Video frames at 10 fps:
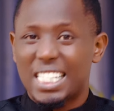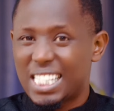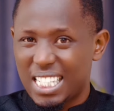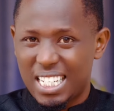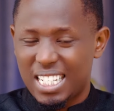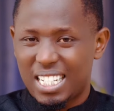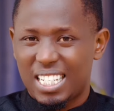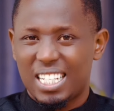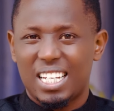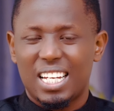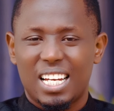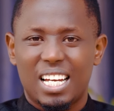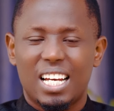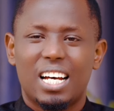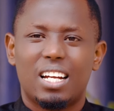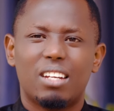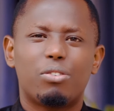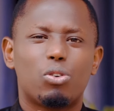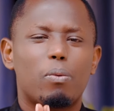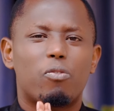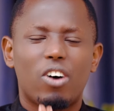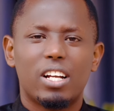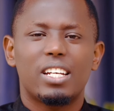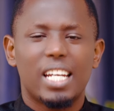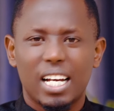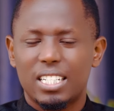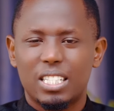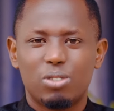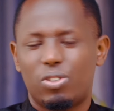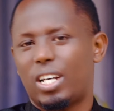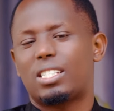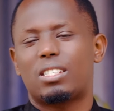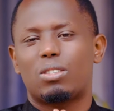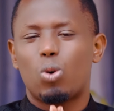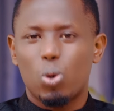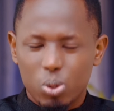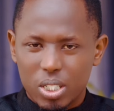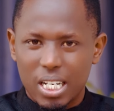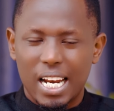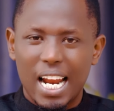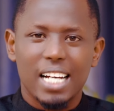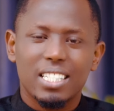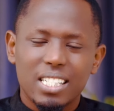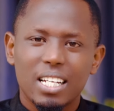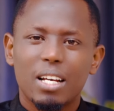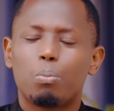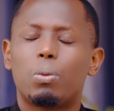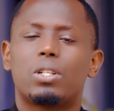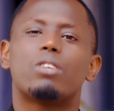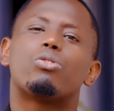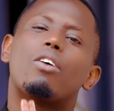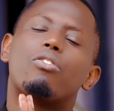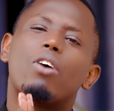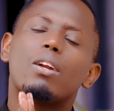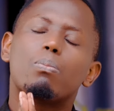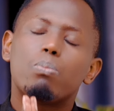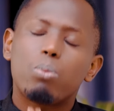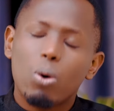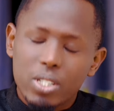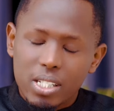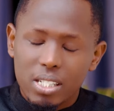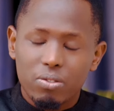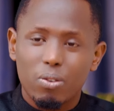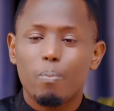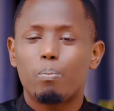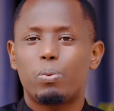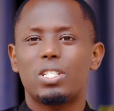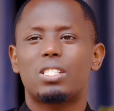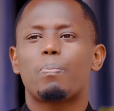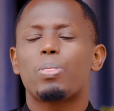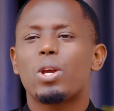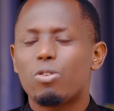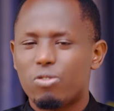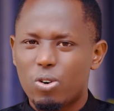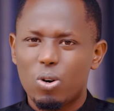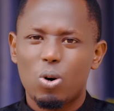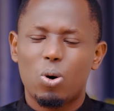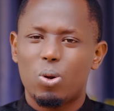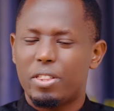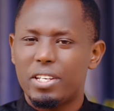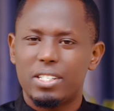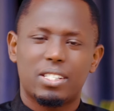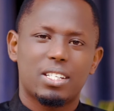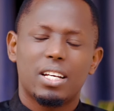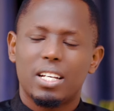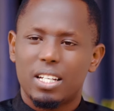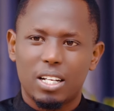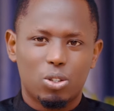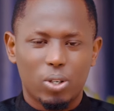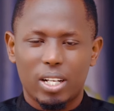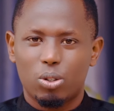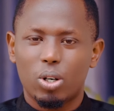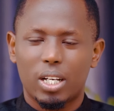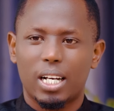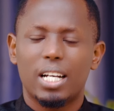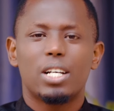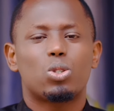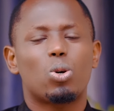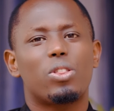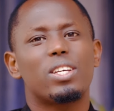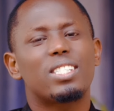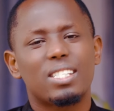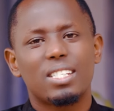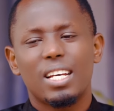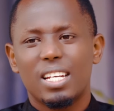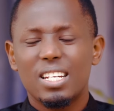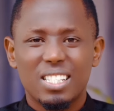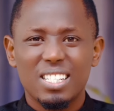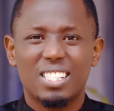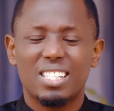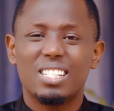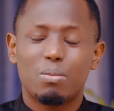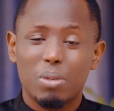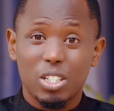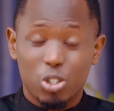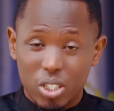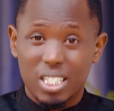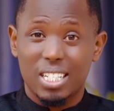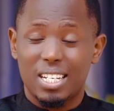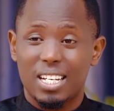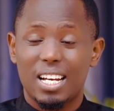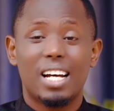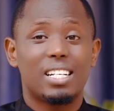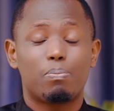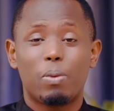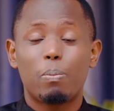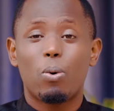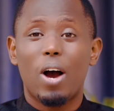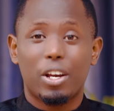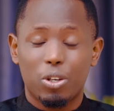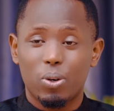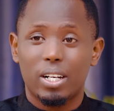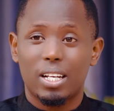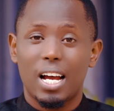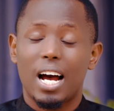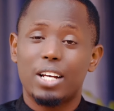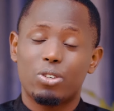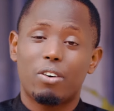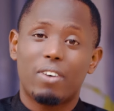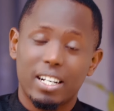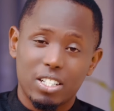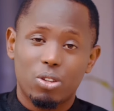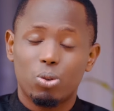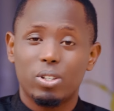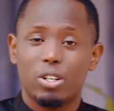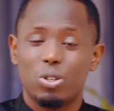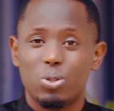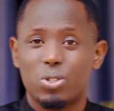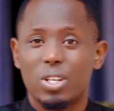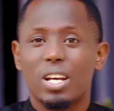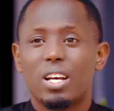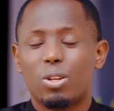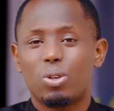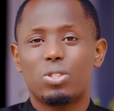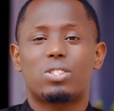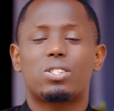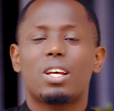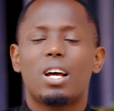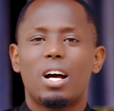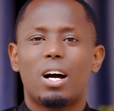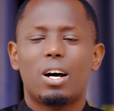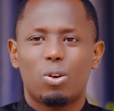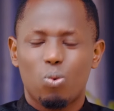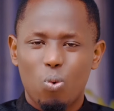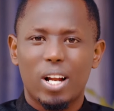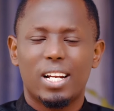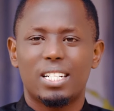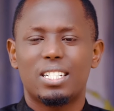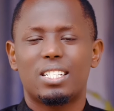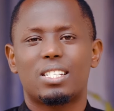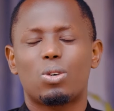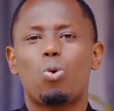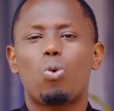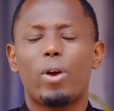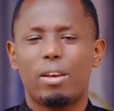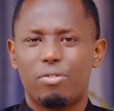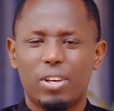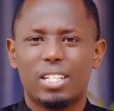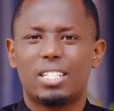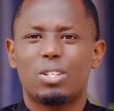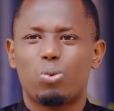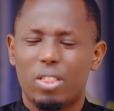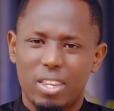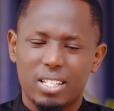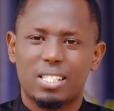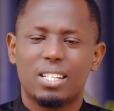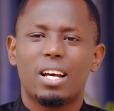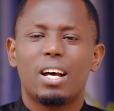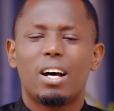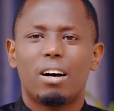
tested. And if you are found negative, that's good and nice. But if you are found positive, please follow all these that we are talking. So this disease is being treated and people are curing. As I've heard through the news, those Rwandans who were infected with this